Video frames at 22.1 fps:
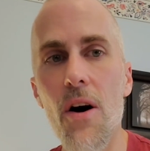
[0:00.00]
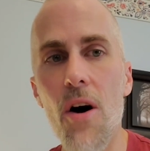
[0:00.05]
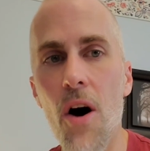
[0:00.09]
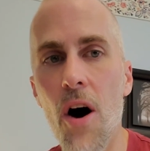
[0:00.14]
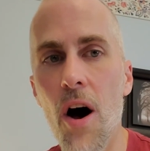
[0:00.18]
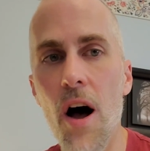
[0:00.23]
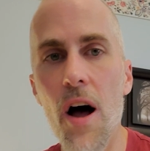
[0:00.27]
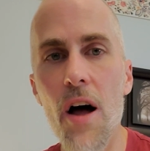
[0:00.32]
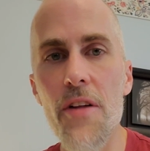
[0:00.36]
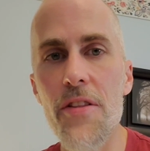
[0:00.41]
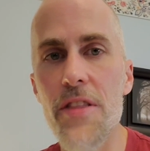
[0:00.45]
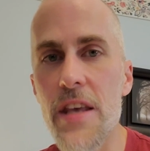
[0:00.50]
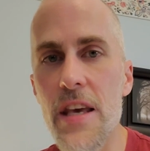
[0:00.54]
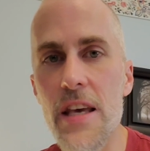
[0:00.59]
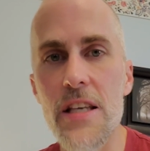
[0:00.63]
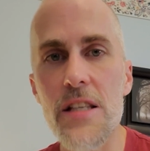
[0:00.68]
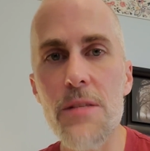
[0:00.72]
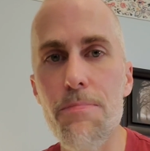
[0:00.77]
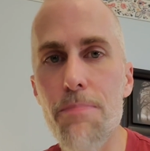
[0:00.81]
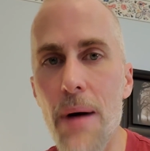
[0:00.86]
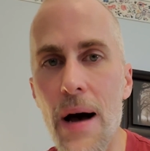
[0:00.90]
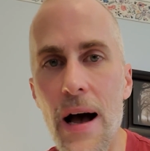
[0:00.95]
All
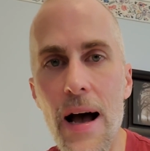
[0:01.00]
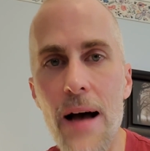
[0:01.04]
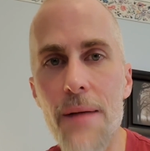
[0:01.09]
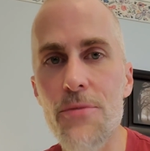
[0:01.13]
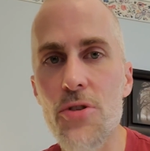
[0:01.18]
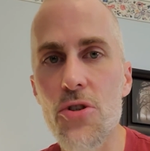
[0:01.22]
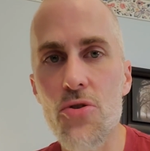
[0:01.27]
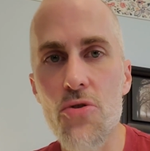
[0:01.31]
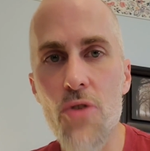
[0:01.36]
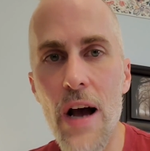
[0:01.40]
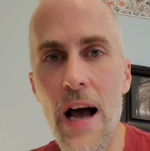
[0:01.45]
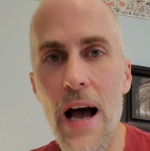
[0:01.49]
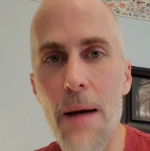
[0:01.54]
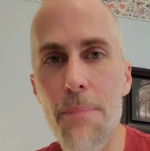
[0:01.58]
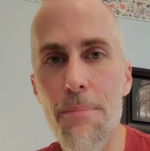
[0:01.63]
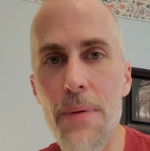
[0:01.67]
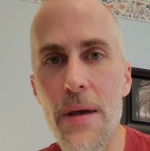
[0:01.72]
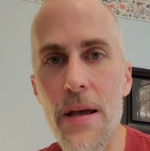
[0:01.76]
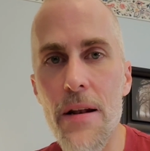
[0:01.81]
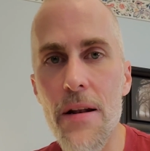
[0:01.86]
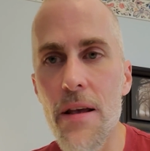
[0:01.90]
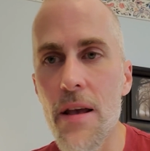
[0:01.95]
these bombs
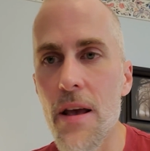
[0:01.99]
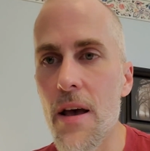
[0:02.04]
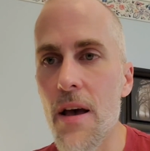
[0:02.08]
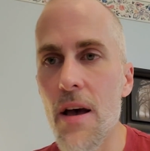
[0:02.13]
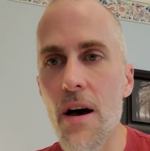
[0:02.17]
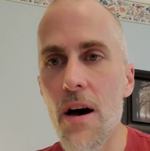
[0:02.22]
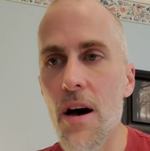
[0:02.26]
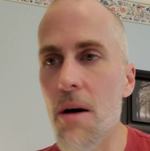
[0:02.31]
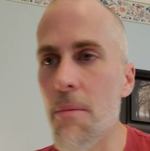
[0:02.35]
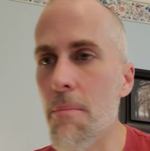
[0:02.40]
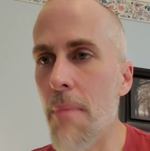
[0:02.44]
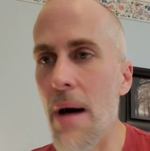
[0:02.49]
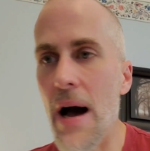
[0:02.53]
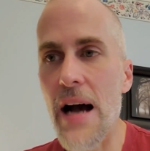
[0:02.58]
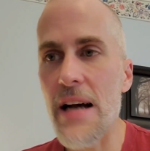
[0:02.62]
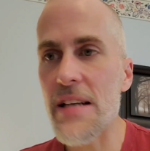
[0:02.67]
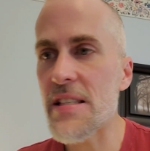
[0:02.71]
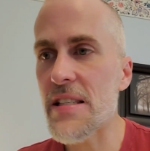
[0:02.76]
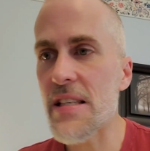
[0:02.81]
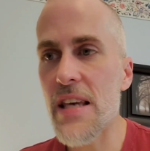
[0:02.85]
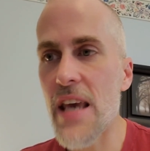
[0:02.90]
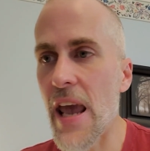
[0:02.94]
dropping,
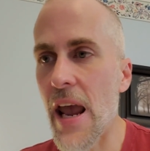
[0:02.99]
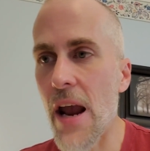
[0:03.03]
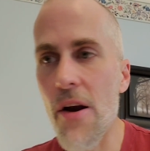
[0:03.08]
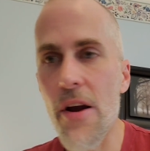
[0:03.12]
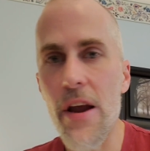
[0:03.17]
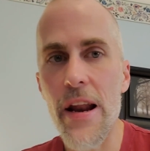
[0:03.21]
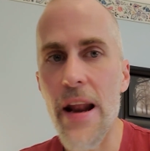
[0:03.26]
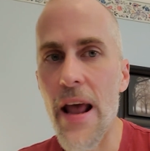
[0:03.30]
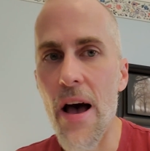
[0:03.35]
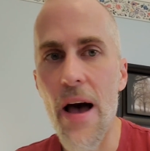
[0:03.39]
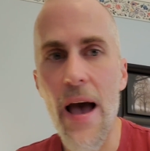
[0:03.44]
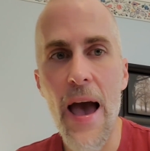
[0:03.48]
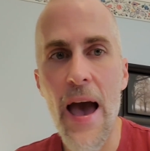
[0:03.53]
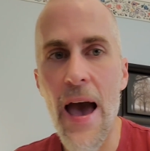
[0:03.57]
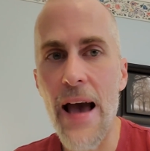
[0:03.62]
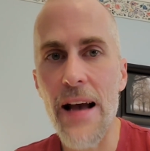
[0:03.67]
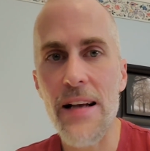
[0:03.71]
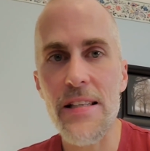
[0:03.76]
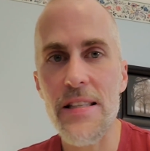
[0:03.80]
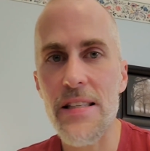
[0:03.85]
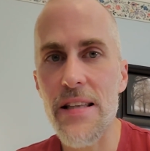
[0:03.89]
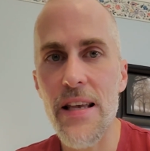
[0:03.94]
Hamas carrying out
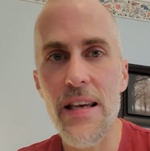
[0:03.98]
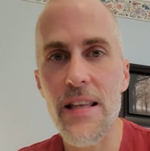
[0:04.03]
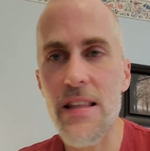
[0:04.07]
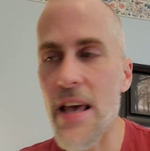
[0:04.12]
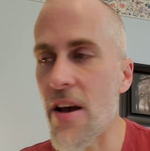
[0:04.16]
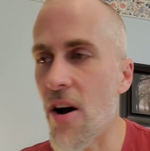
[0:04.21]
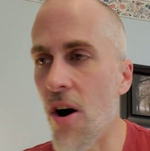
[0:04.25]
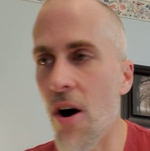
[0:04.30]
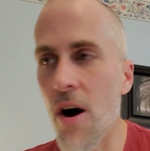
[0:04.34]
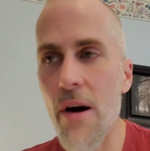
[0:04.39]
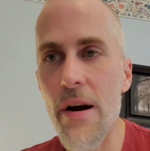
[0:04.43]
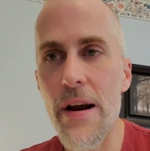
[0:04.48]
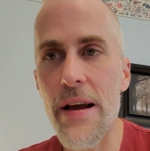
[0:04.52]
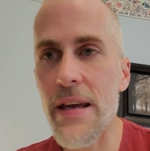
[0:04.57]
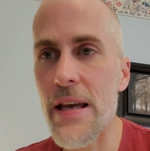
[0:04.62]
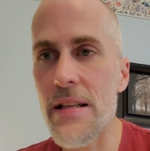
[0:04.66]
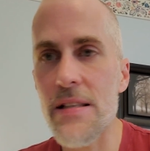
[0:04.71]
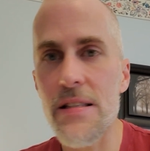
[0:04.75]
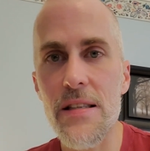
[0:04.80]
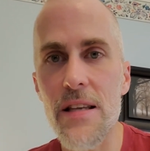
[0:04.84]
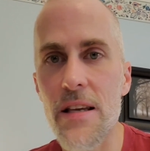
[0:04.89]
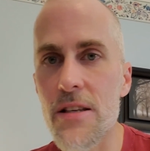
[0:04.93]
acts like they are
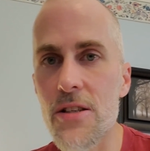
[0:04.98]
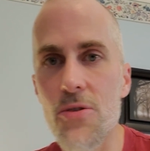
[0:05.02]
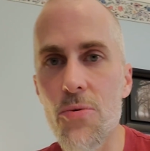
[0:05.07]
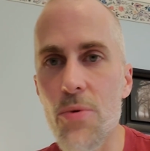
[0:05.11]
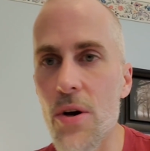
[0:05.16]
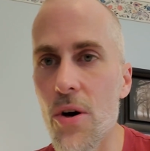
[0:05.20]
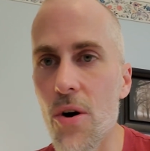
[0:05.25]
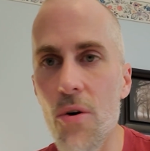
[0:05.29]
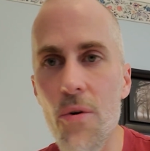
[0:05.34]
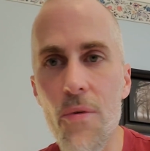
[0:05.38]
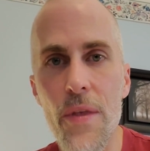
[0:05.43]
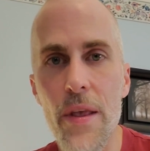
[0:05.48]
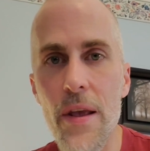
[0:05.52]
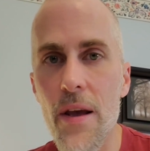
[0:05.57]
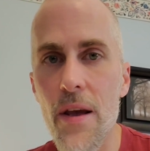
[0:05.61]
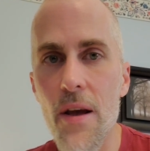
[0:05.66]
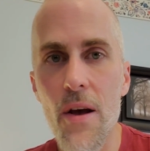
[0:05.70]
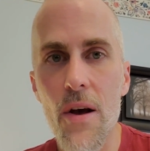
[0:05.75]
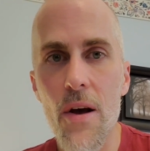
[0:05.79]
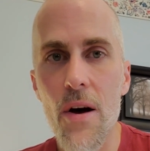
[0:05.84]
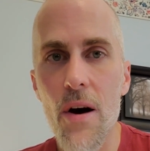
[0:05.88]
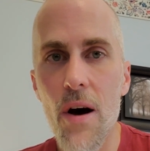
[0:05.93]
against Israel.
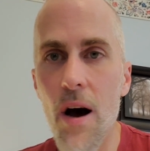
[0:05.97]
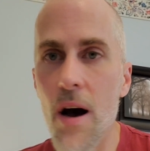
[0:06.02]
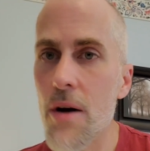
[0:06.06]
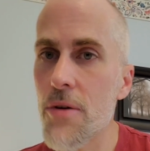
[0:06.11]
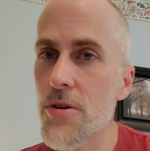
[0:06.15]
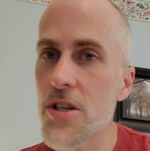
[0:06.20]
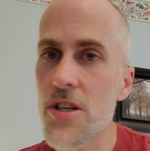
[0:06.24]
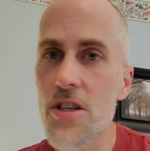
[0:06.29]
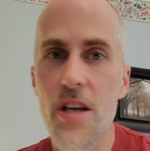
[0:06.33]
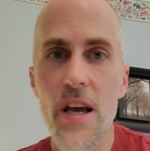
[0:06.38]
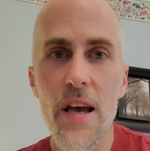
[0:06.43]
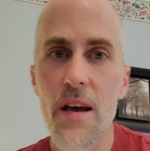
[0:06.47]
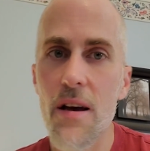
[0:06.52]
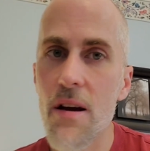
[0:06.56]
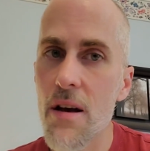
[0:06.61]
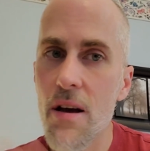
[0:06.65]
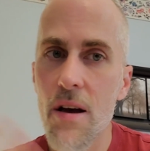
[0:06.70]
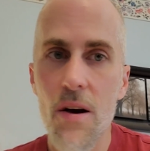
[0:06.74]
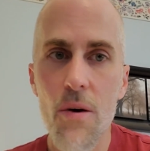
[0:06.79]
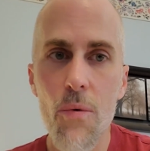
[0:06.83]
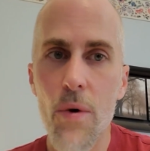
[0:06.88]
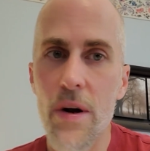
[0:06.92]
Oh shit,
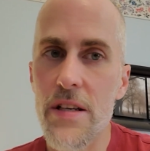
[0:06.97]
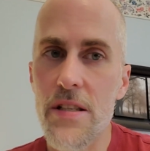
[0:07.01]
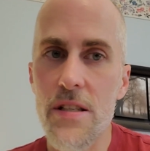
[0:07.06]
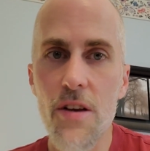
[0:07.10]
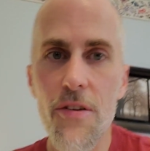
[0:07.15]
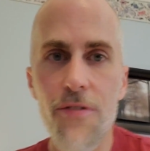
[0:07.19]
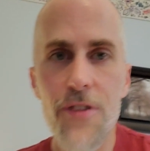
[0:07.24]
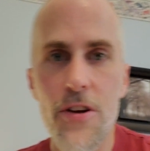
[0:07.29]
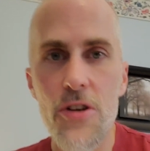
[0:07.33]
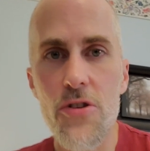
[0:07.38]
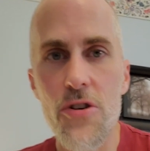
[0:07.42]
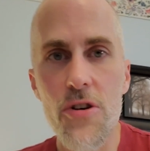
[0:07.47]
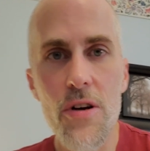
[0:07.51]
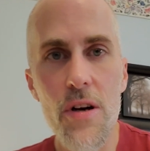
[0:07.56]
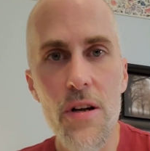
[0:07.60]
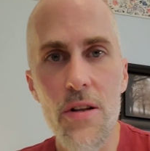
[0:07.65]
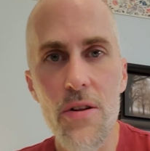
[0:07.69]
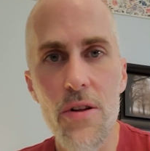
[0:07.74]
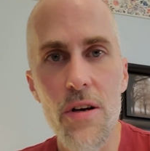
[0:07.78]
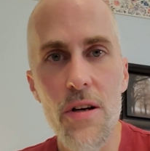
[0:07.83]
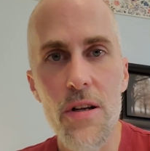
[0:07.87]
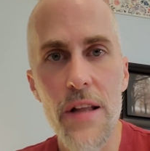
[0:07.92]
what is the future
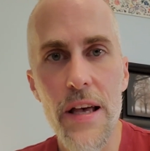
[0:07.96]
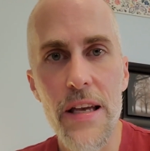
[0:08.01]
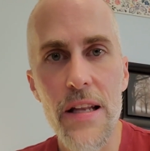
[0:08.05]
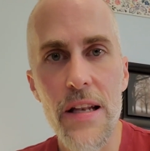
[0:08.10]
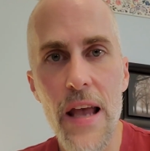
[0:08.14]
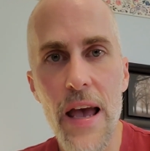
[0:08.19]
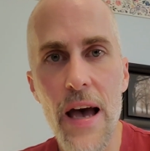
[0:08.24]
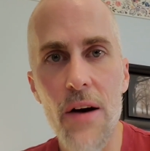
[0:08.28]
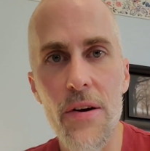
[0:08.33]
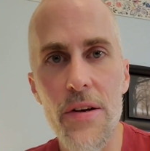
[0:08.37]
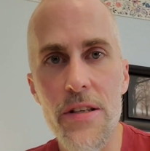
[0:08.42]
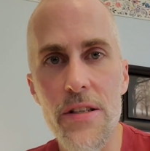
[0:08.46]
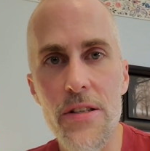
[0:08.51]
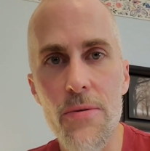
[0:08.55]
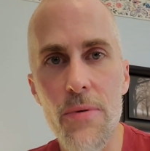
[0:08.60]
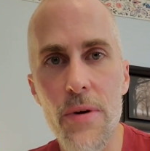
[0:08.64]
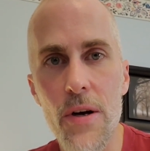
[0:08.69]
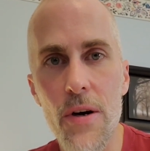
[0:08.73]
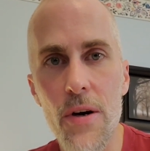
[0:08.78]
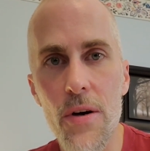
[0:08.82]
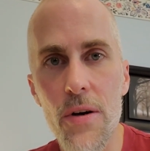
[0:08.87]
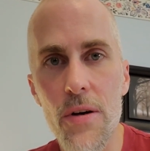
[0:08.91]
going to look like now,
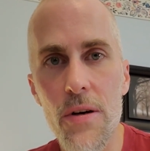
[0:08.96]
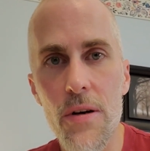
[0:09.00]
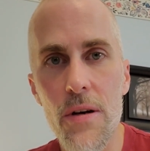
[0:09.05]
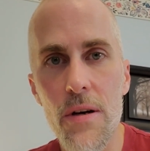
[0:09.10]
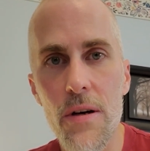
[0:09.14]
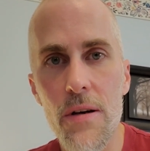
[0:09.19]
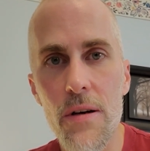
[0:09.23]
Israel?